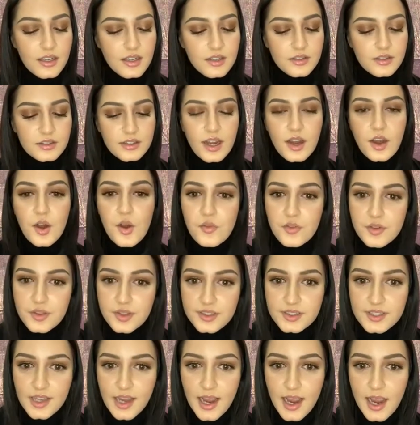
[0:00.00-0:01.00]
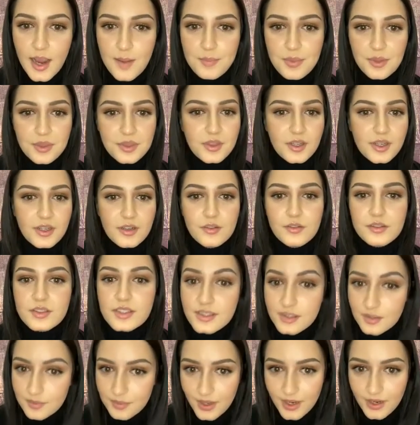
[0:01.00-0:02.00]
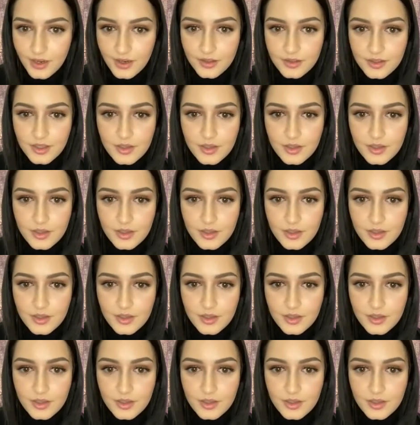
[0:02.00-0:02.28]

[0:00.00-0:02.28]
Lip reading: They're not over the top, but they don't disappear.